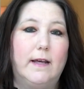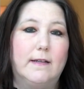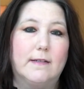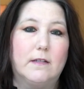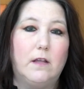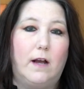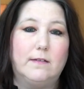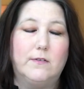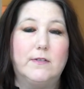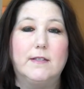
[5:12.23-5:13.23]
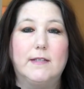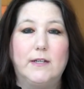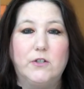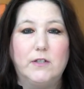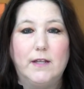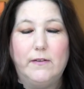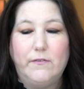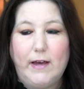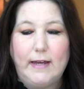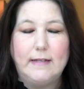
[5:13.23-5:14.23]
is loss of sensation to the
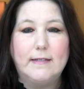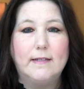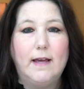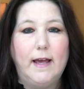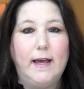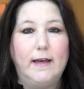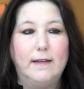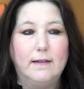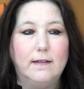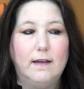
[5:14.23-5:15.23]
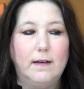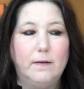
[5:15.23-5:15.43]
face and